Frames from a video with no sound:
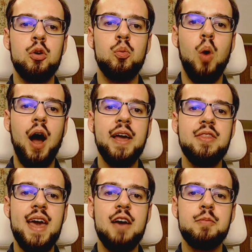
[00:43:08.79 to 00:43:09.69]
why
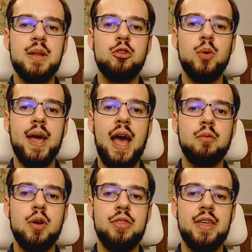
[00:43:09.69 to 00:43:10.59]
they have been doing
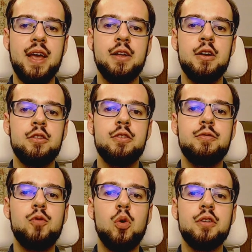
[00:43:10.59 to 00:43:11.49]
everything to
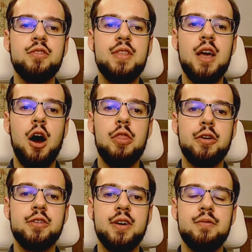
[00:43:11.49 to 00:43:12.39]
force the other
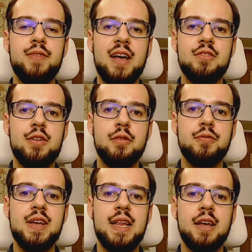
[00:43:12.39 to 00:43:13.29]
to confess their
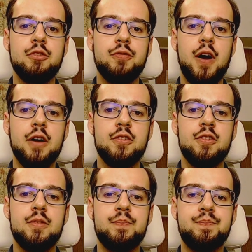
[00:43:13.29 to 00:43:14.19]
feelings first.